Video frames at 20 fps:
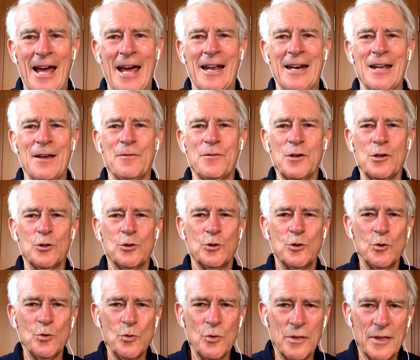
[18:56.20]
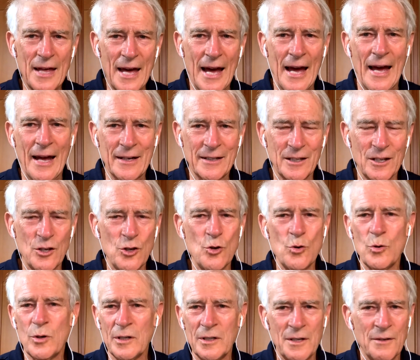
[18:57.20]
And if you do that,
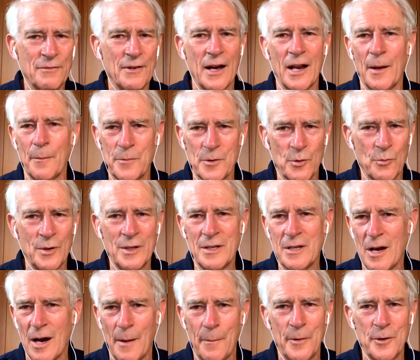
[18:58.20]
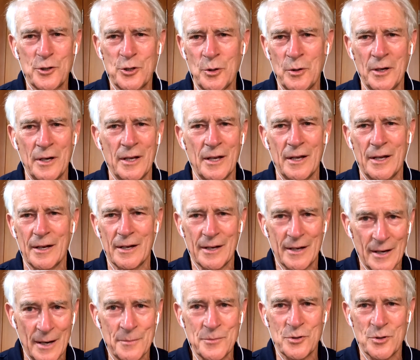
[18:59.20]
you can develop it. When the opportunity
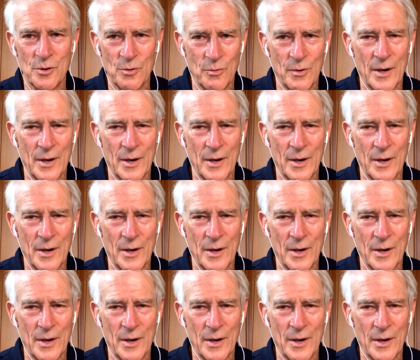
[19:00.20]
comes your